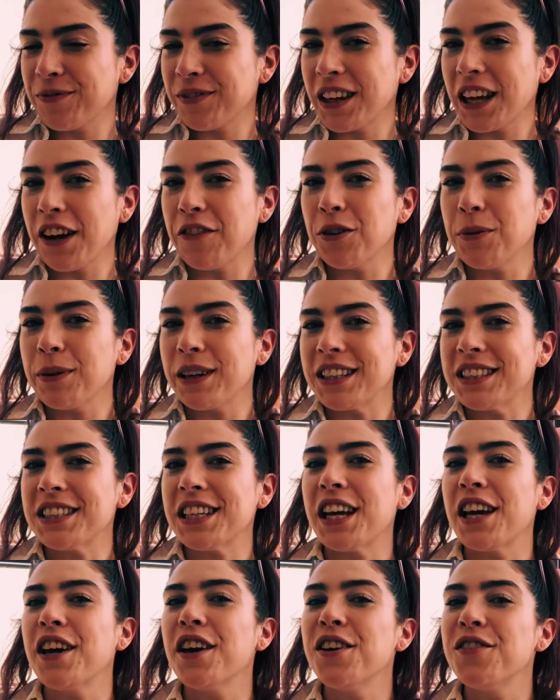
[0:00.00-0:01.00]
Everybody
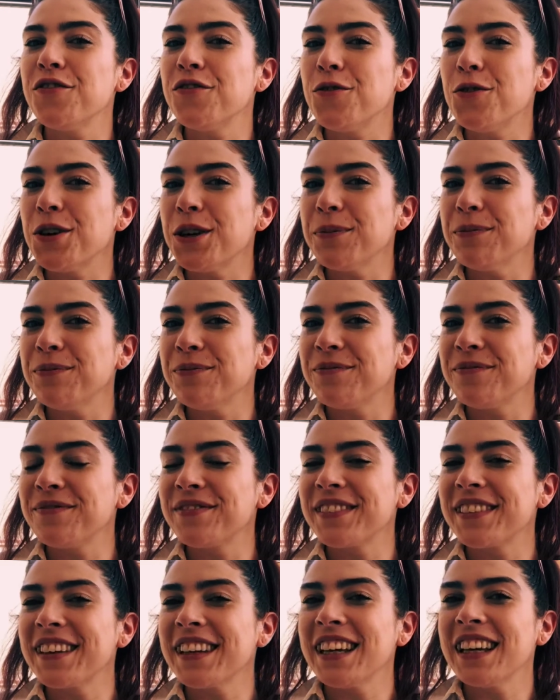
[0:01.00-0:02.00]
say.
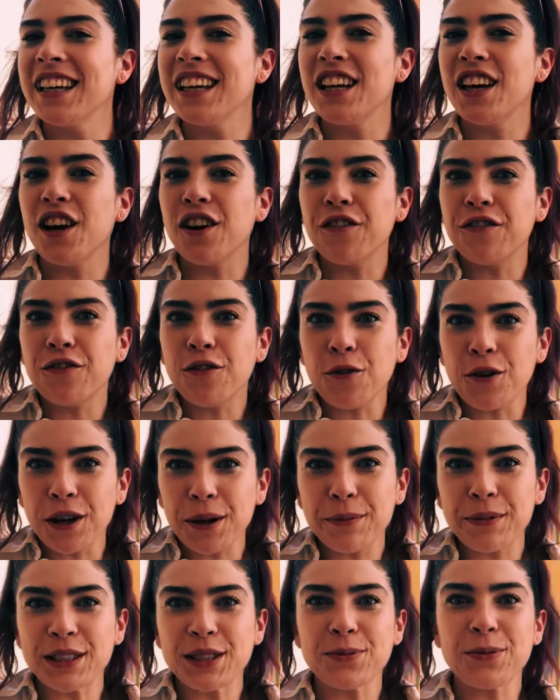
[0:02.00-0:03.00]
A form
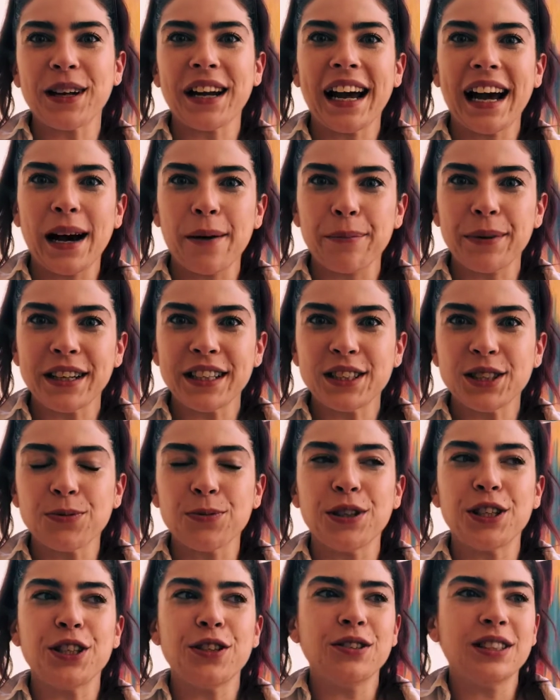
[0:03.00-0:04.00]
is what happens
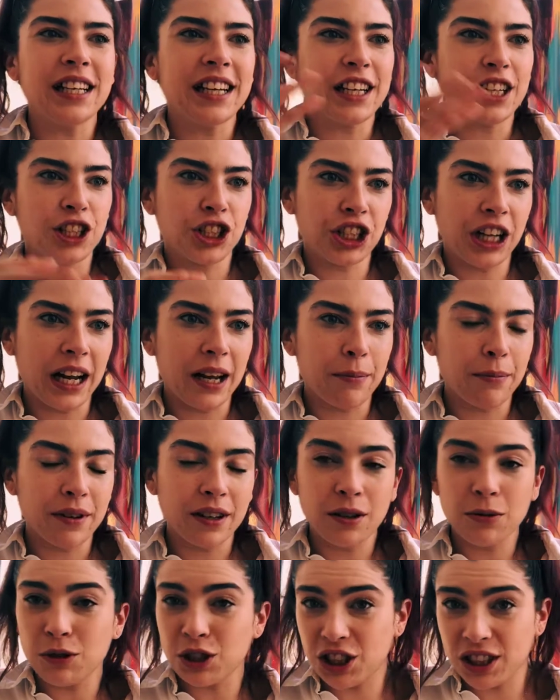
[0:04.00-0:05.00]
when you take a shape,
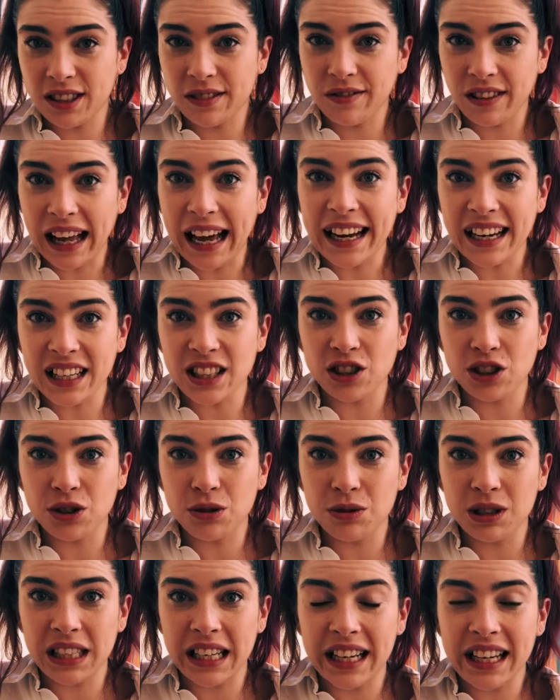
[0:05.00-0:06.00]
which is flat in
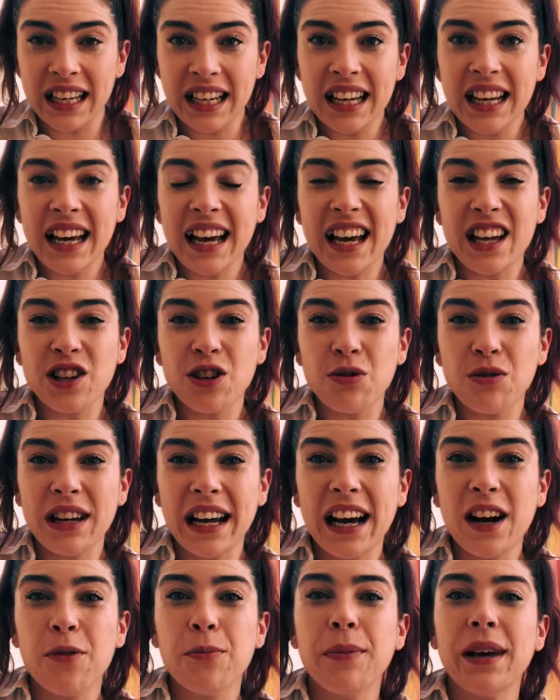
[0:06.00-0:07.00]
2D, and you
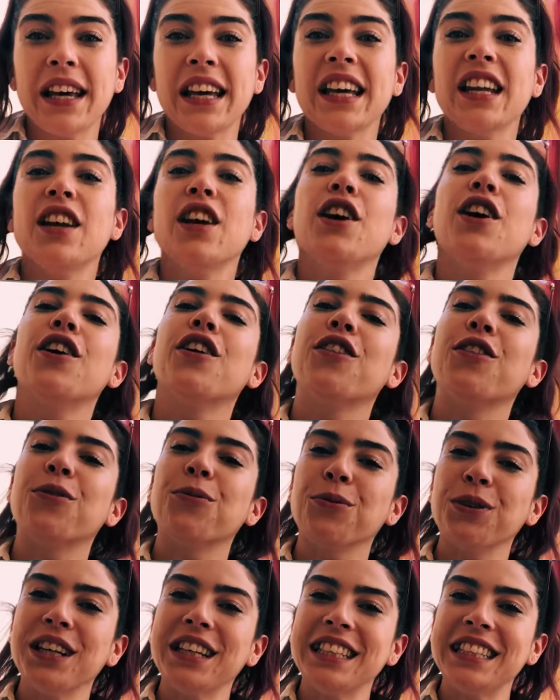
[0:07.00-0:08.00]
now make it
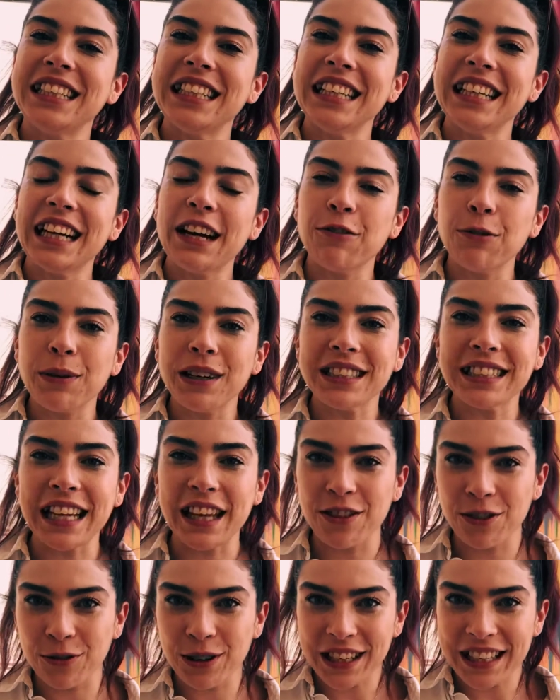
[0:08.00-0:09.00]
3D. Everybody say
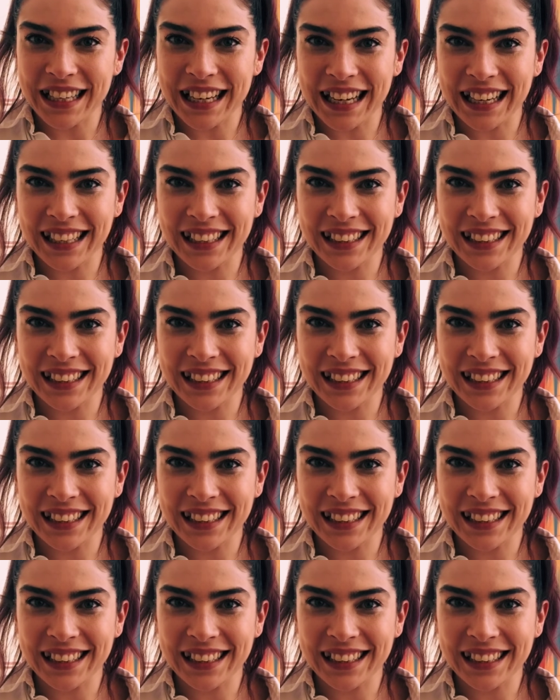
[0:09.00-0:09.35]
3D.